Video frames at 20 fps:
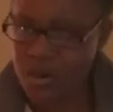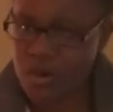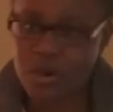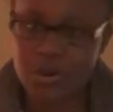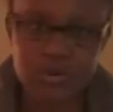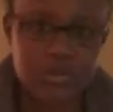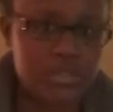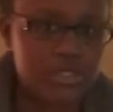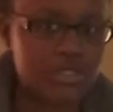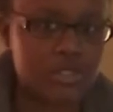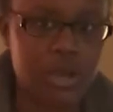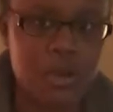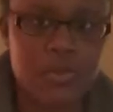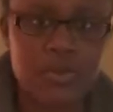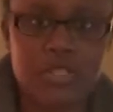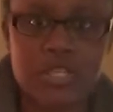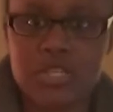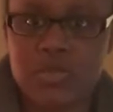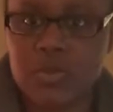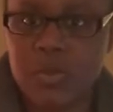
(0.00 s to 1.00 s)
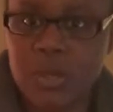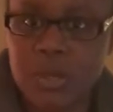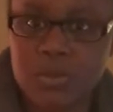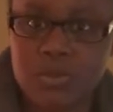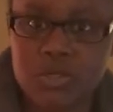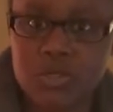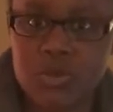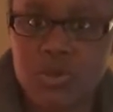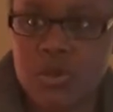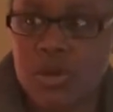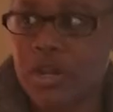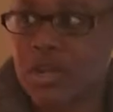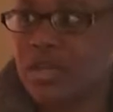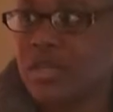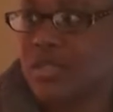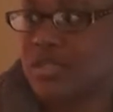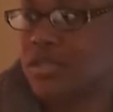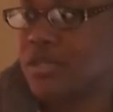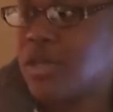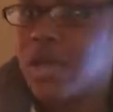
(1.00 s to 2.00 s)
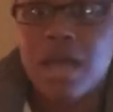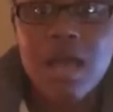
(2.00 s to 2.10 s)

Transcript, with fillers: going to start with this room tour because